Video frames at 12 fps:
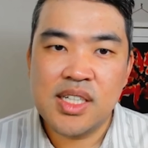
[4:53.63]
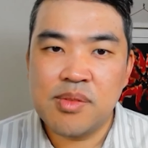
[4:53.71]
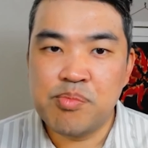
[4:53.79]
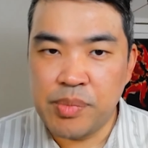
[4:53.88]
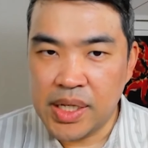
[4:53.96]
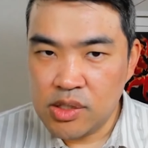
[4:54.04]

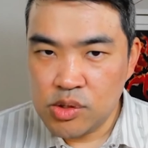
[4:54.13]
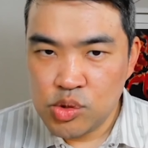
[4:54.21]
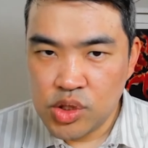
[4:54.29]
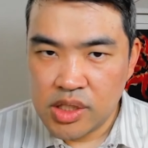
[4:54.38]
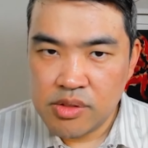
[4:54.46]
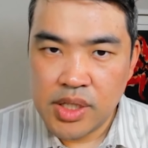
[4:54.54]
Metal
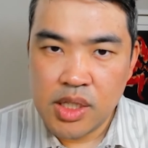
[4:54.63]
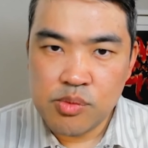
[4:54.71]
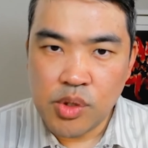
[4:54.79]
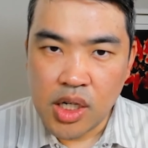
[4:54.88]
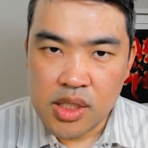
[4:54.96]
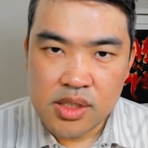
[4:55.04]
generate
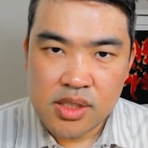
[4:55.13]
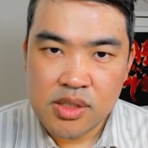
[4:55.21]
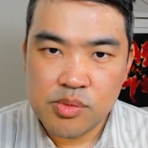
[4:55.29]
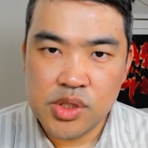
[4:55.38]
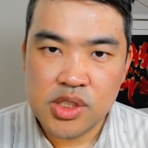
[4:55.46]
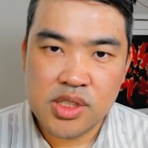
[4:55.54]
water,
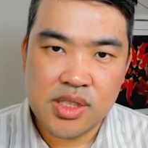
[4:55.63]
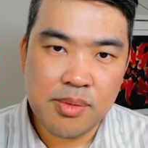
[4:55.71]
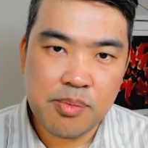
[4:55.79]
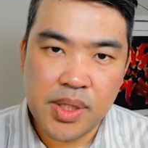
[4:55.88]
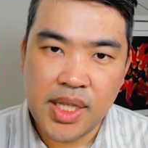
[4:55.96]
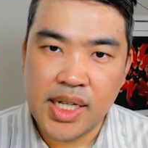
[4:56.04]
which
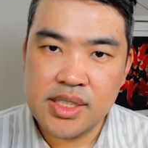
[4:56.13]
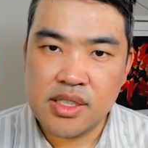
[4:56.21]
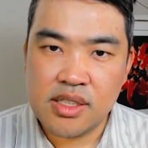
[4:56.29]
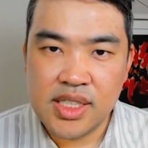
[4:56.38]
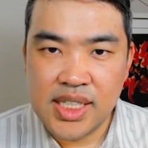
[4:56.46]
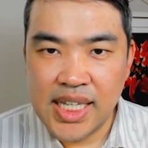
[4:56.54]
symbolize
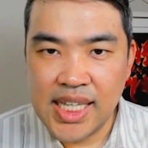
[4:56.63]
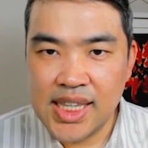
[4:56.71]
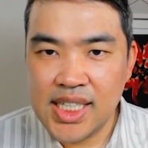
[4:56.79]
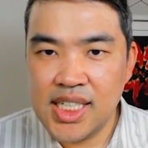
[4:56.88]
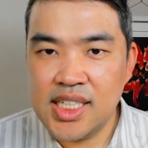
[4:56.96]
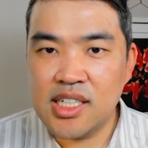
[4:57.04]
our
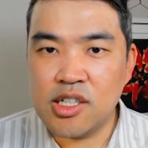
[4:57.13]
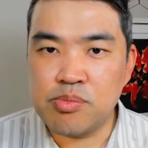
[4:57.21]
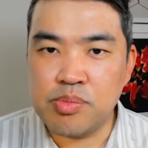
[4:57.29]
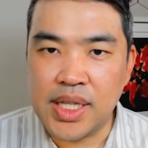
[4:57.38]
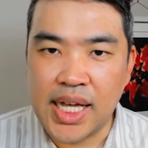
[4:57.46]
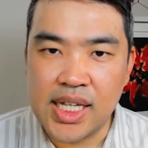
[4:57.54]
kidney, our
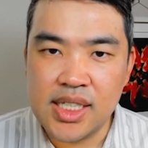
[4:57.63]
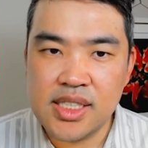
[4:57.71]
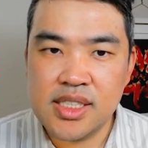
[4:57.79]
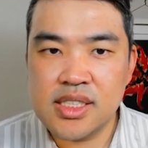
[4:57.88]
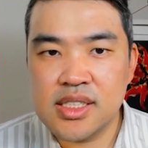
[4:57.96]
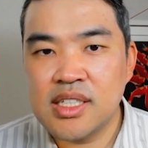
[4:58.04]

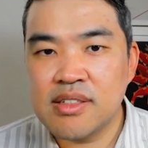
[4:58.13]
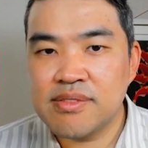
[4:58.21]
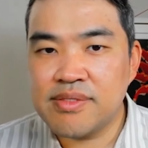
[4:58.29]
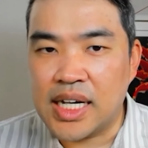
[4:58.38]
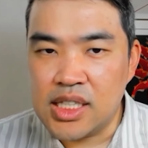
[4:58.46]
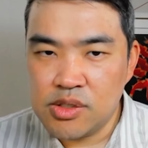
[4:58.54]
bladder.
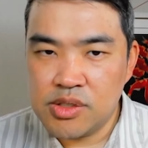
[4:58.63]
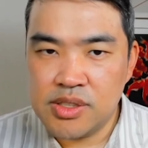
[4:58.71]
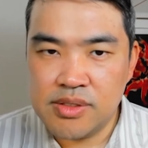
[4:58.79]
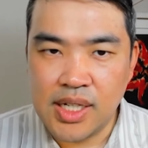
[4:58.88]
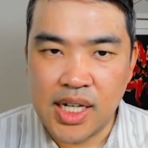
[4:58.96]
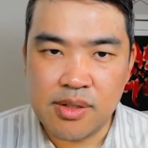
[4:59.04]
Finally,
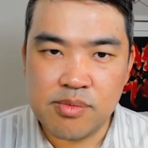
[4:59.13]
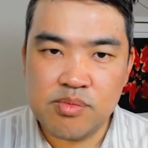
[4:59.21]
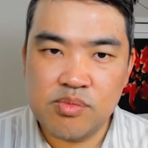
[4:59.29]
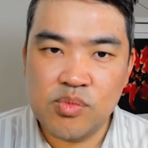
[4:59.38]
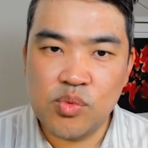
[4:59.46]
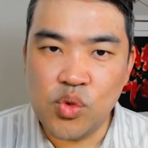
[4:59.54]
we have
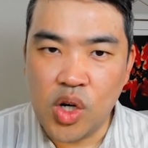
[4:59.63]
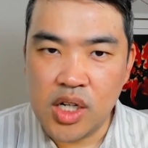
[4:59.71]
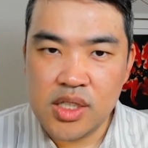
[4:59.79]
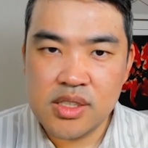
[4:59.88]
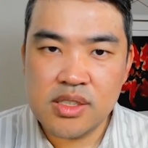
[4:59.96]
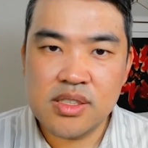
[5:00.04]

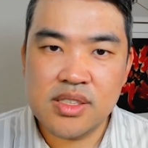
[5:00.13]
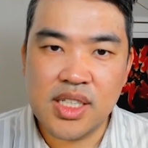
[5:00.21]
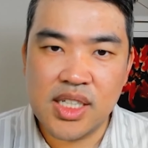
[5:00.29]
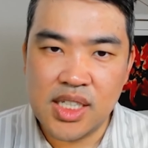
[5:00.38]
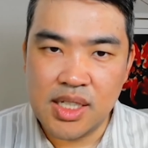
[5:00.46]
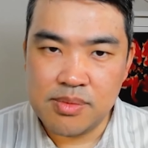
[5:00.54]
water
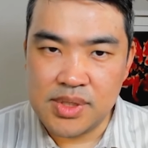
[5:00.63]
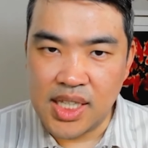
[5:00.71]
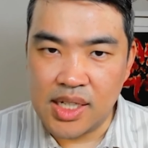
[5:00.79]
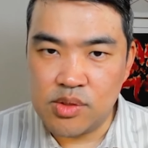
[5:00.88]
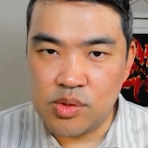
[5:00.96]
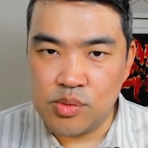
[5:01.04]
that gives
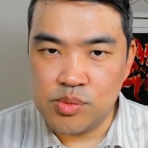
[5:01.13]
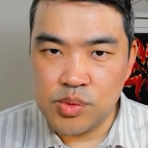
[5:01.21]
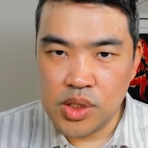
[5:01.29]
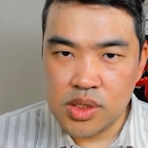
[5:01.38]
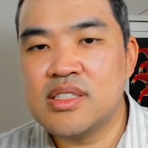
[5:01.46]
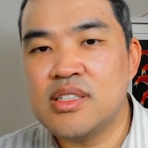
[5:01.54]
light to
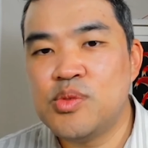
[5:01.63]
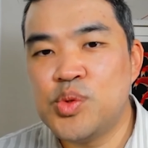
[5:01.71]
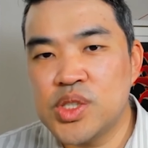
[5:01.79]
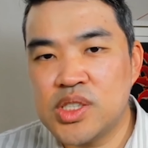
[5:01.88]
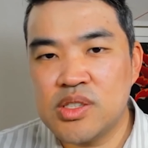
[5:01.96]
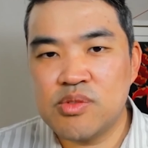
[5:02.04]
wood,
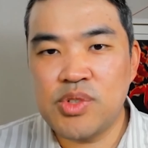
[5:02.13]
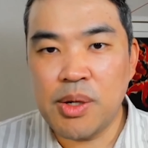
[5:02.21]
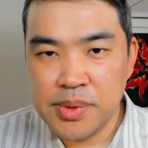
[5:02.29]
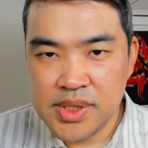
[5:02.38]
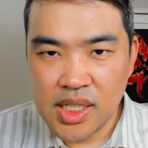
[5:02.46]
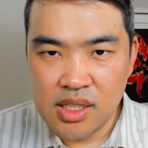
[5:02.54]
which
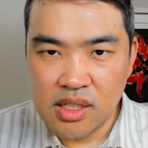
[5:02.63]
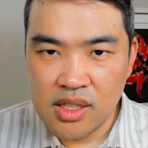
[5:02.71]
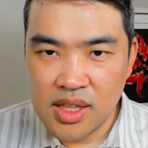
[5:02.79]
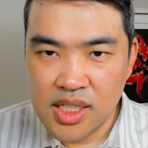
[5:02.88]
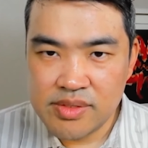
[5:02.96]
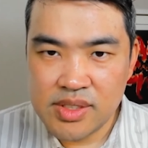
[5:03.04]
represent our
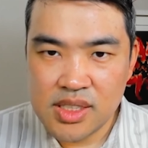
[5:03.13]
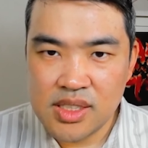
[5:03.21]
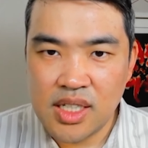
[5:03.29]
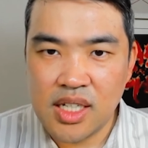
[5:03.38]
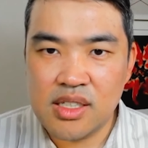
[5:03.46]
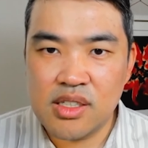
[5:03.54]
liver
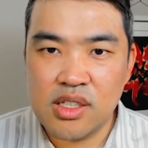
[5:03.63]
and